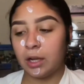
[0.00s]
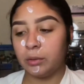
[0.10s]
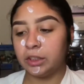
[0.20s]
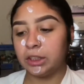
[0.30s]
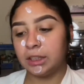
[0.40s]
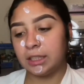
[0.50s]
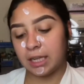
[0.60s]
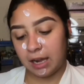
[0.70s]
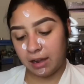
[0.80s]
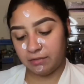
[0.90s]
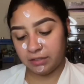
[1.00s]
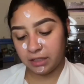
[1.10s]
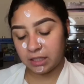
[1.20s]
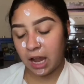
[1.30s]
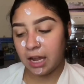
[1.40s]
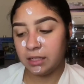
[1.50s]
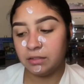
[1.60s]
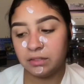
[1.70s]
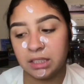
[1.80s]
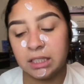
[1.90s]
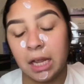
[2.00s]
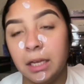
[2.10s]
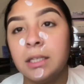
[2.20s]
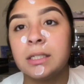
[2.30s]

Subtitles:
I wish it didn't have this kind of scent.